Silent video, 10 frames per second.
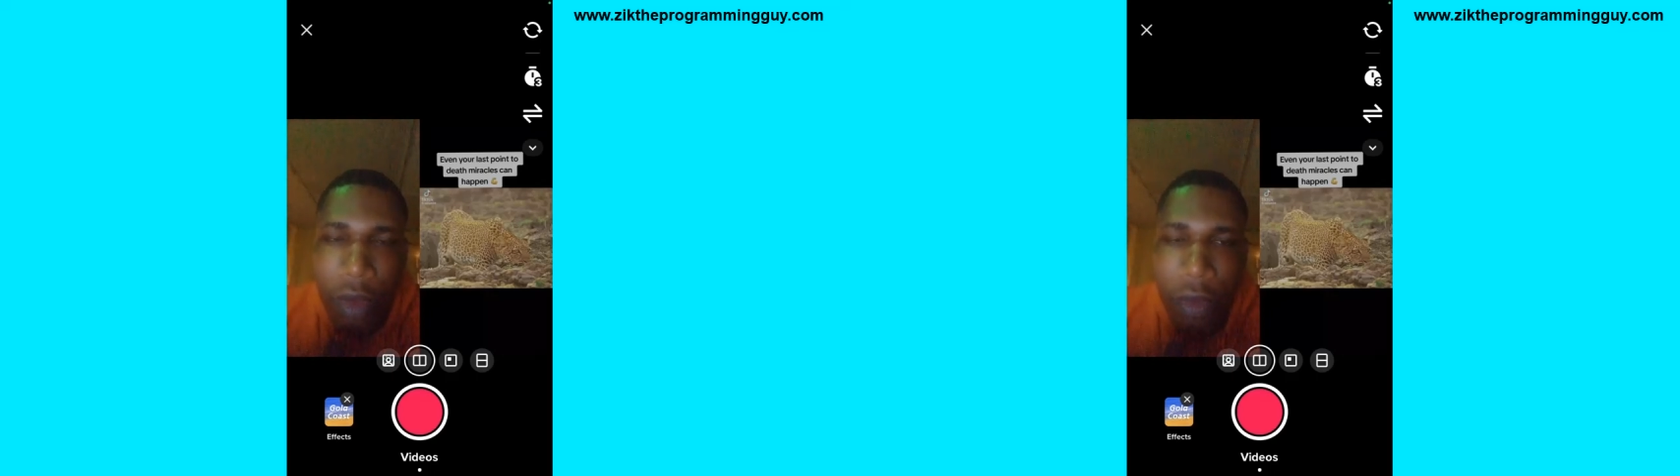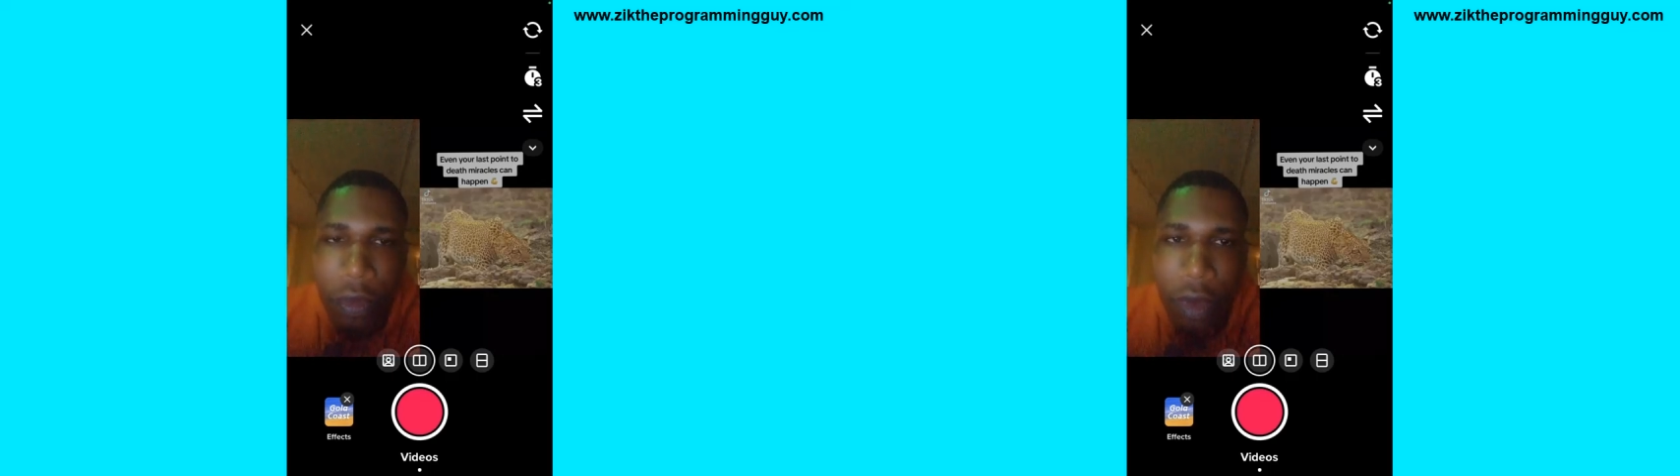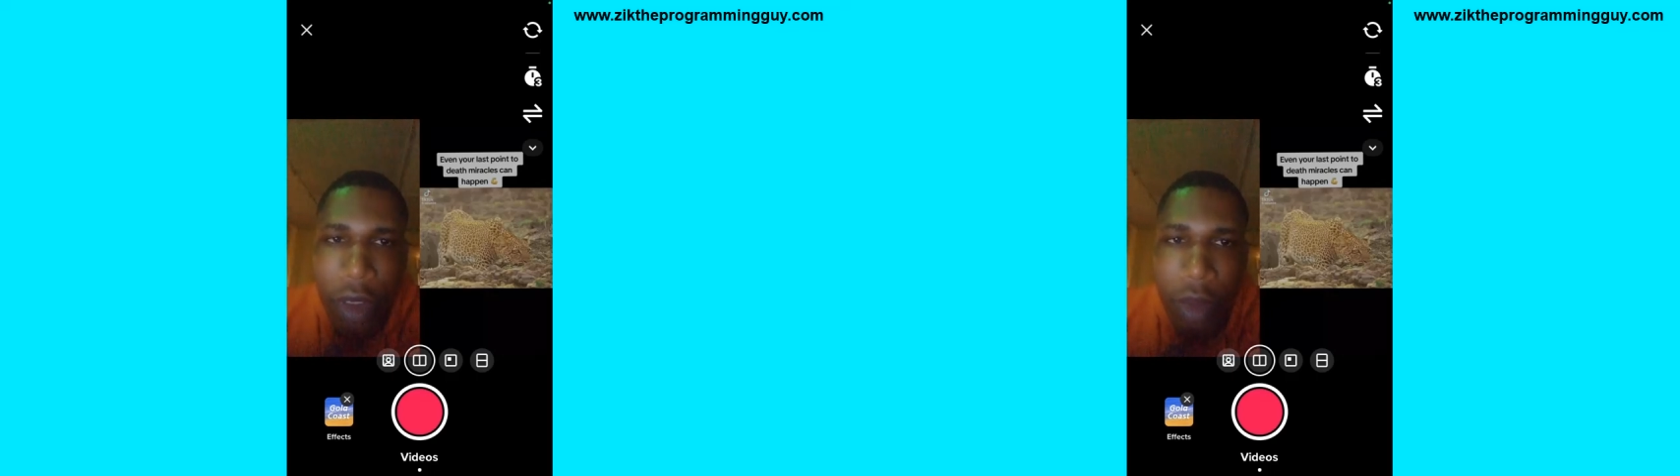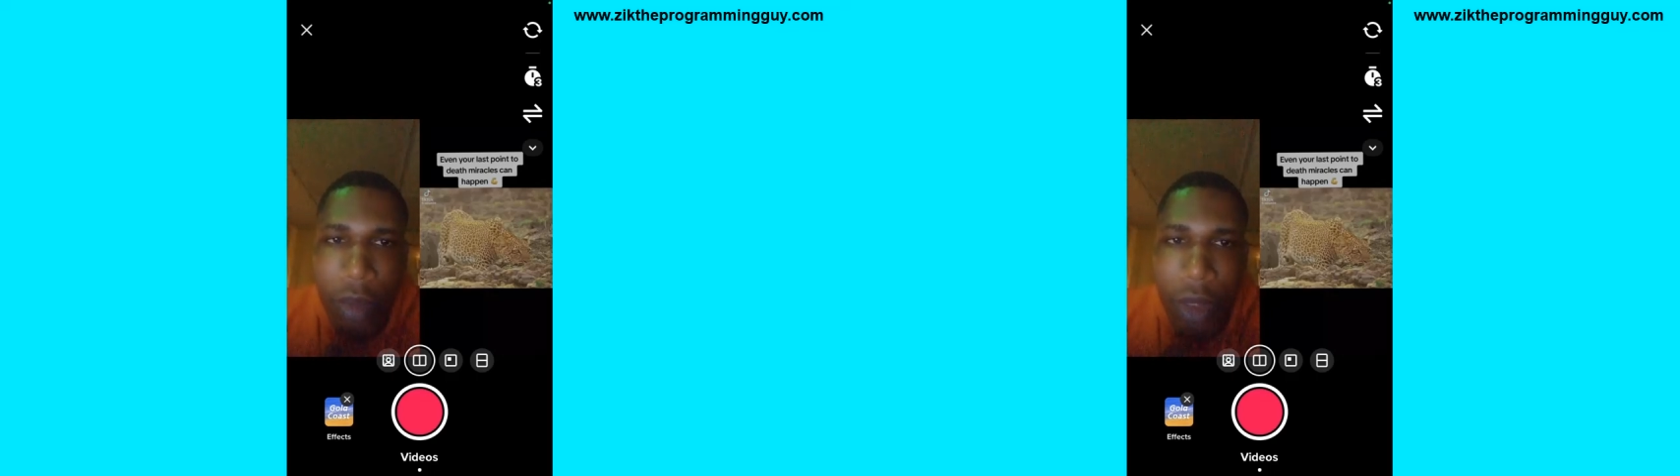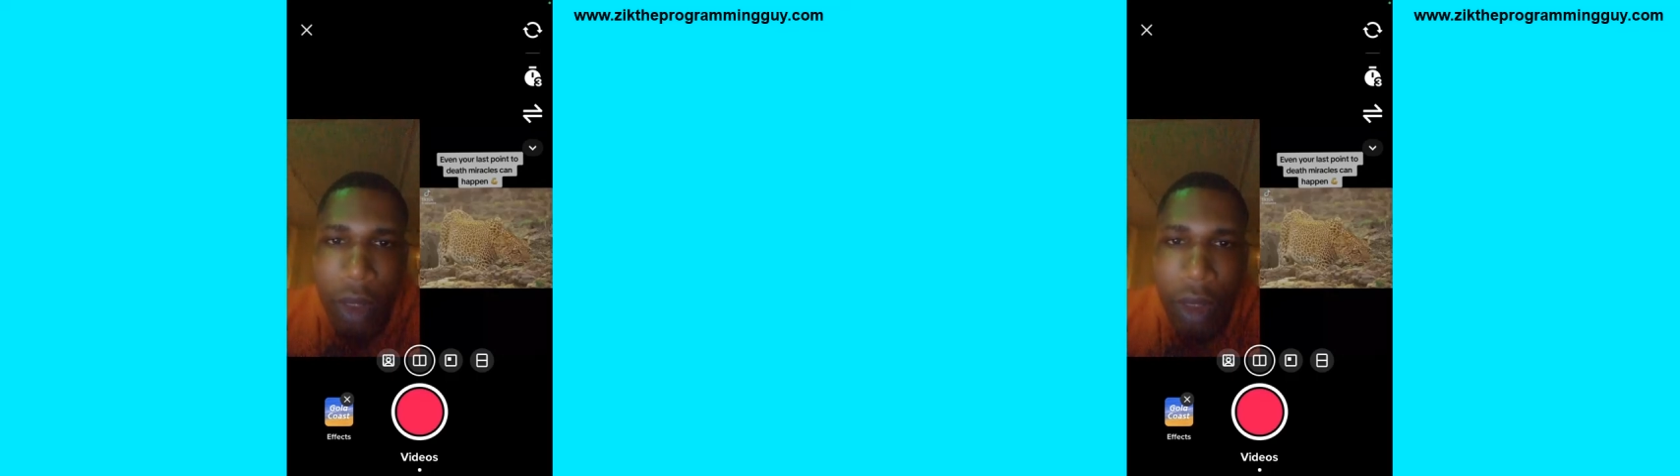
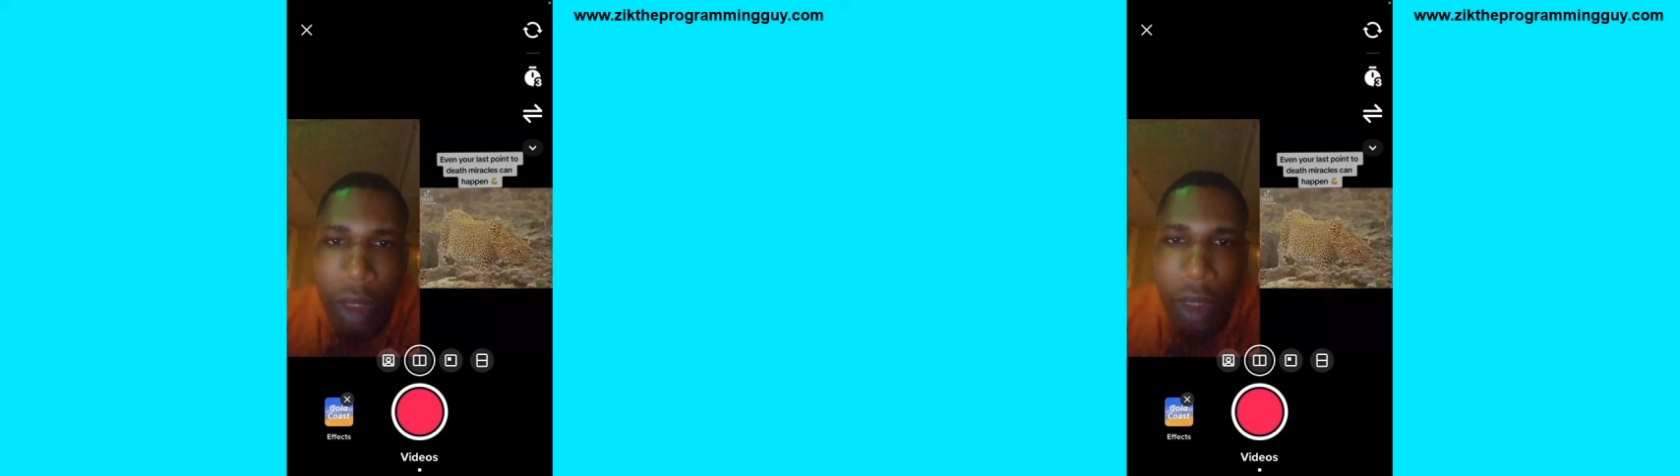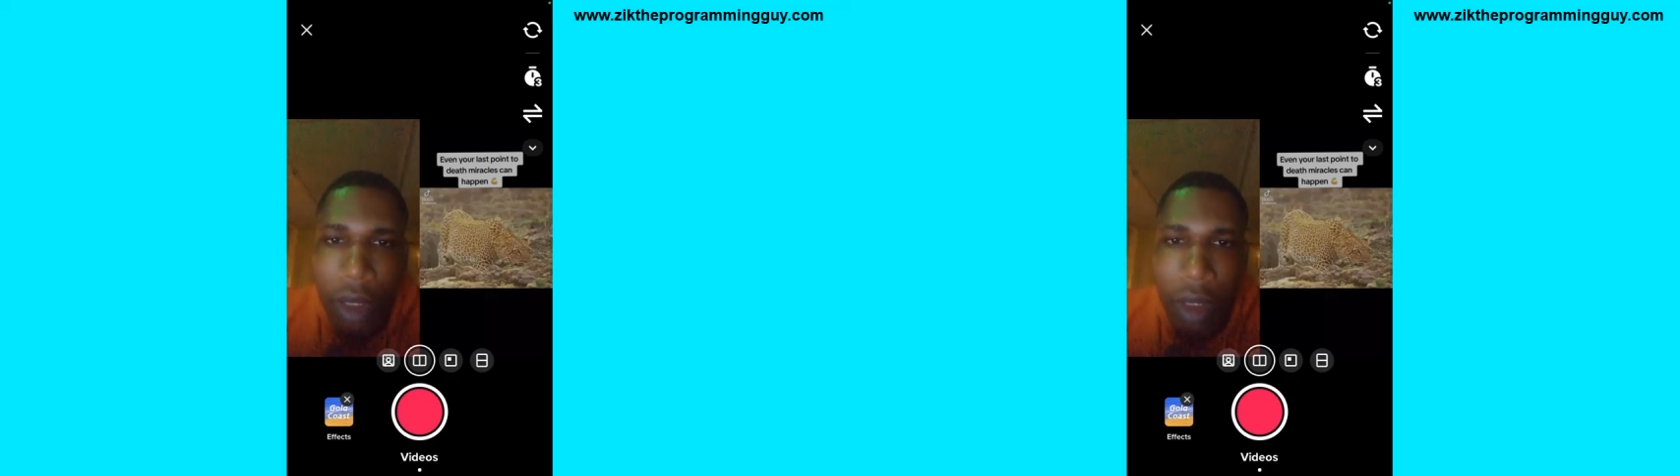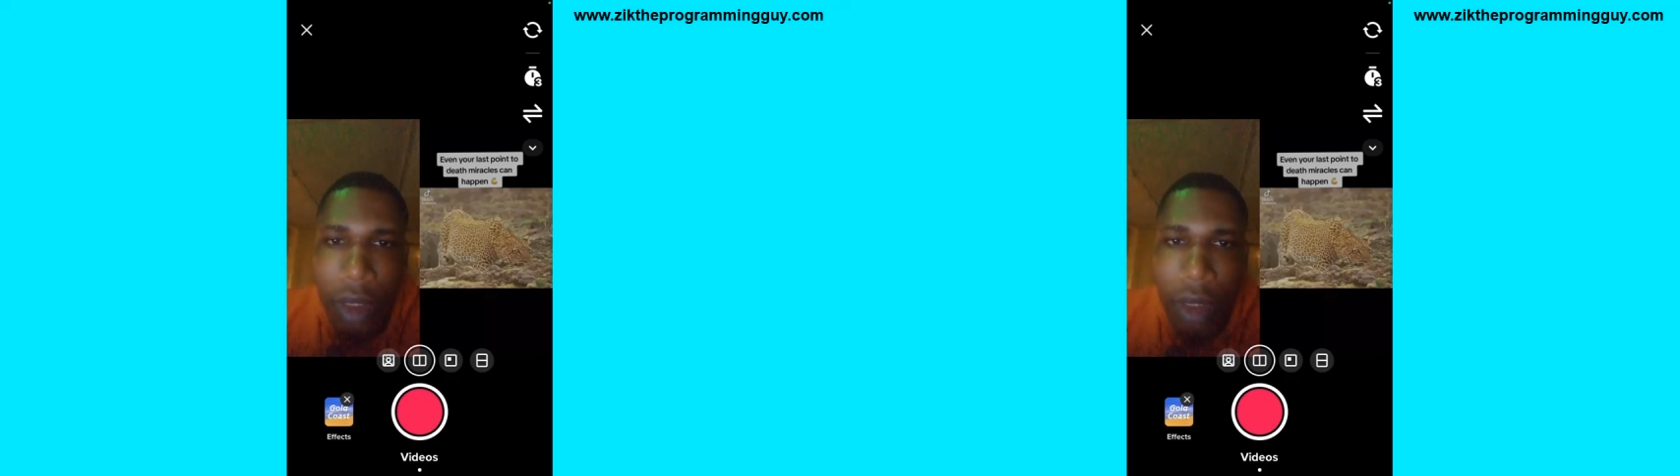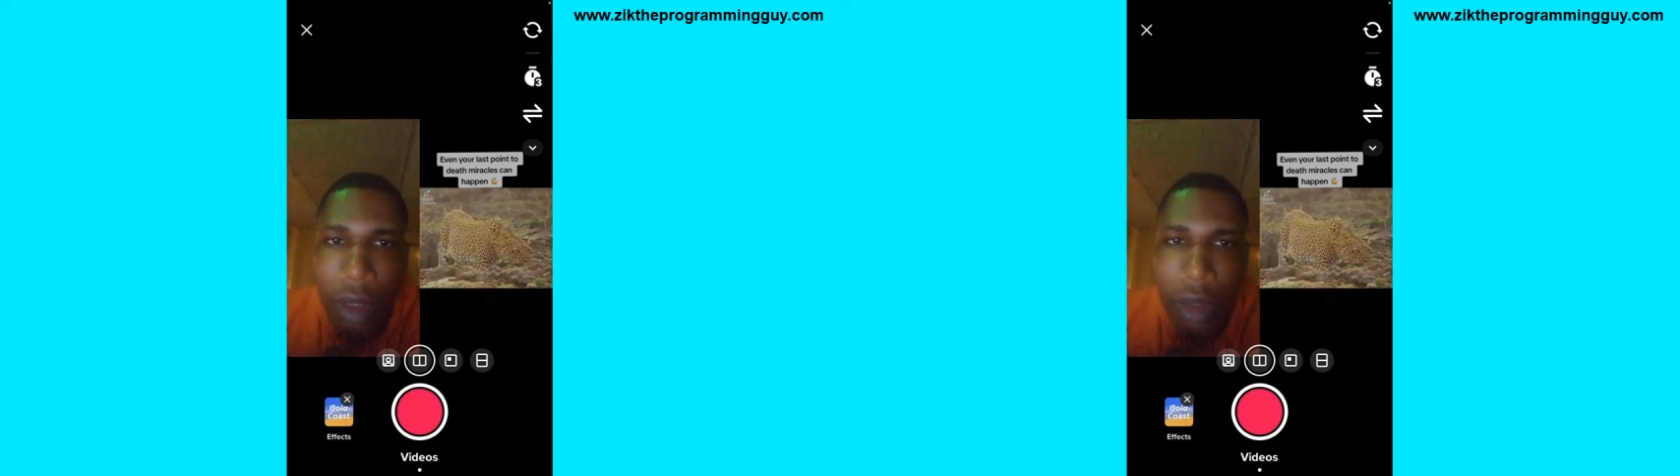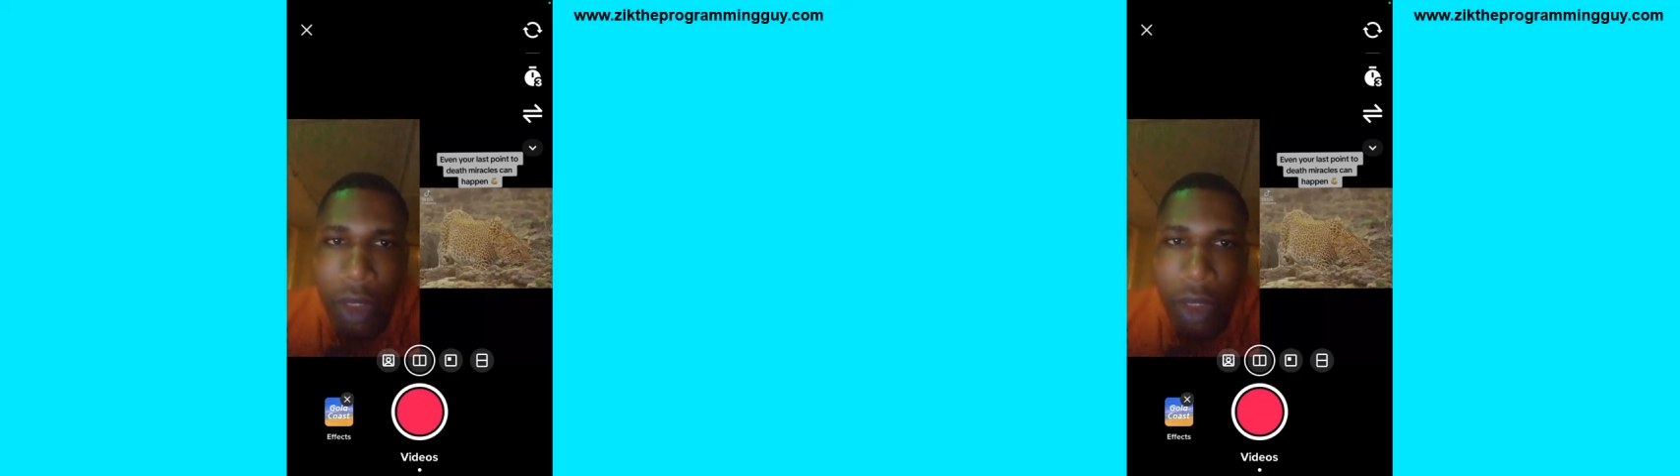From the